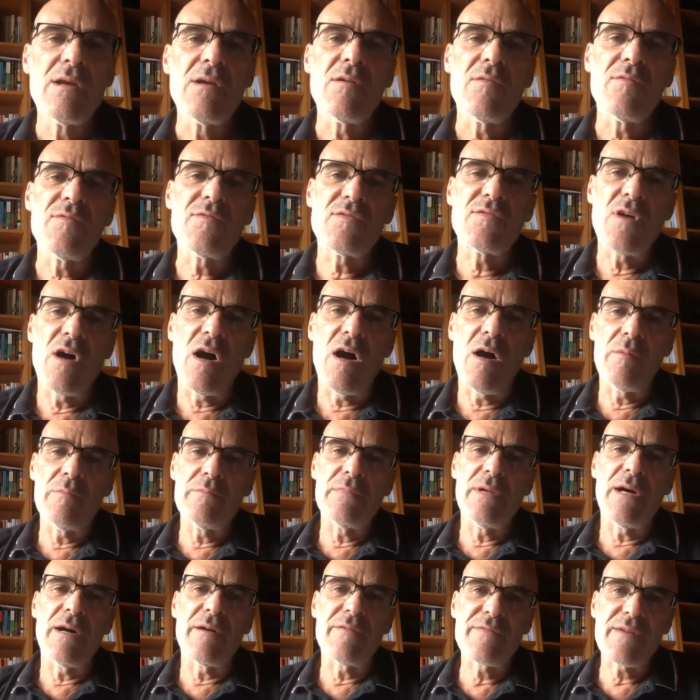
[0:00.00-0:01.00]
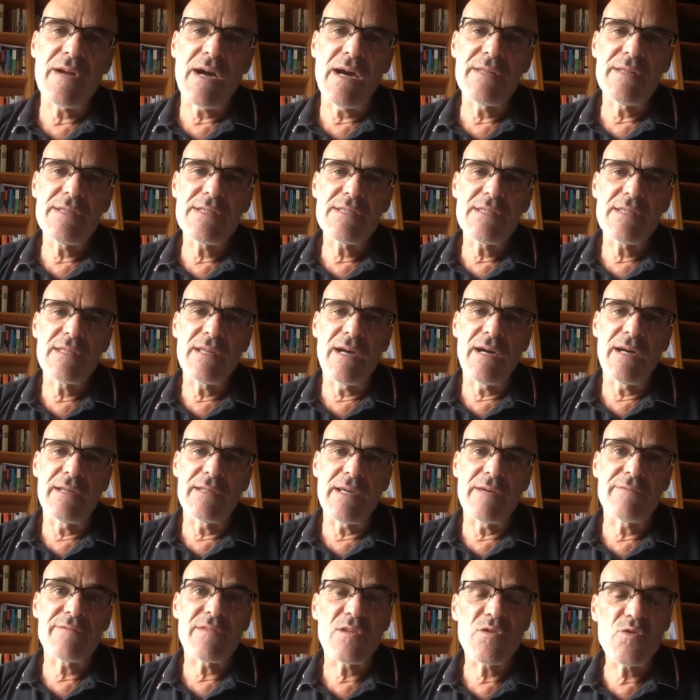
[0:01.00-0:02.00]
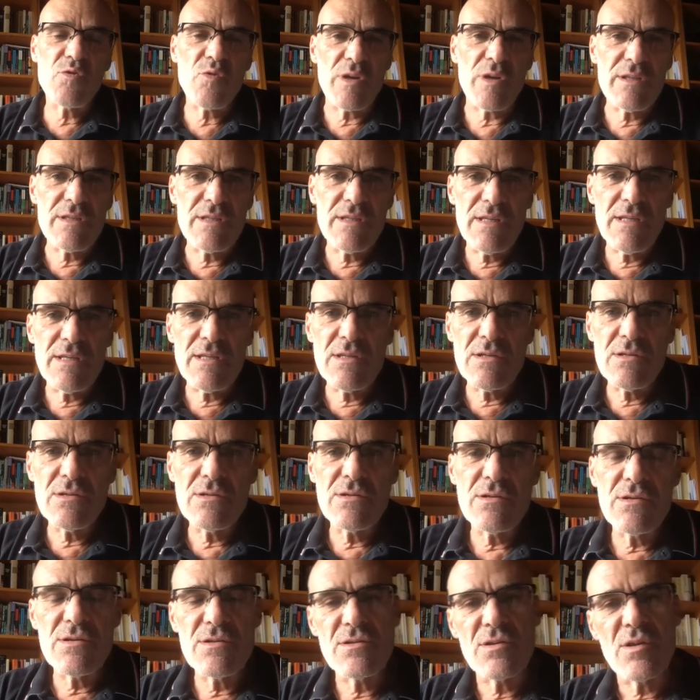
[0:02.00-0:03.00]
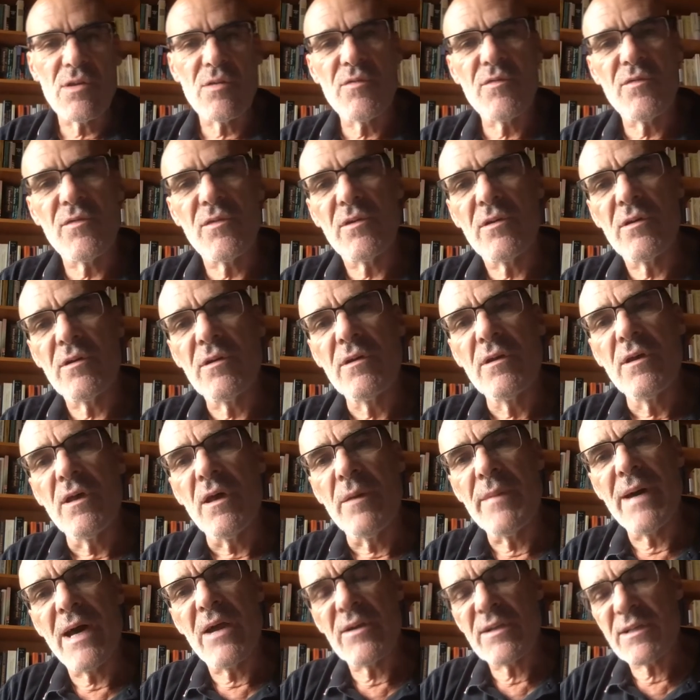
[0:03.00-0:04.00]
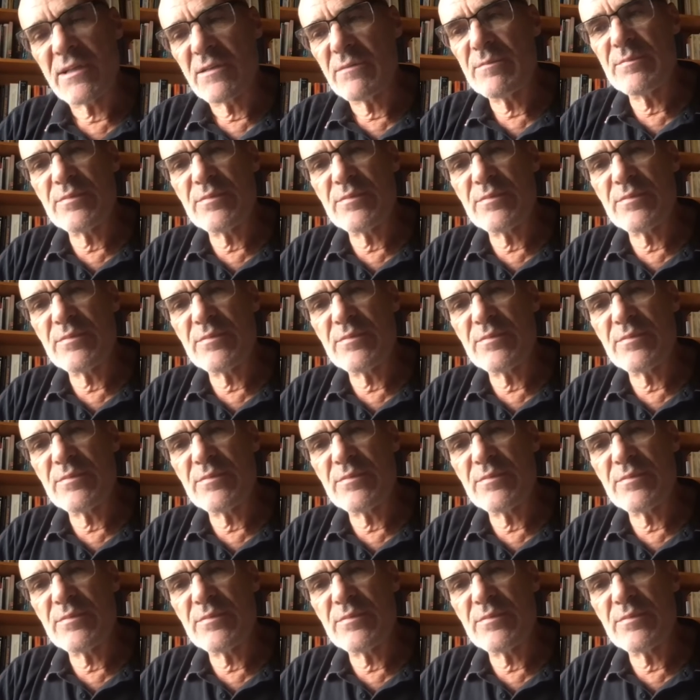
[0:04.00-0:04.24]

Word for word: from Afghanistan after 20 years of uh, American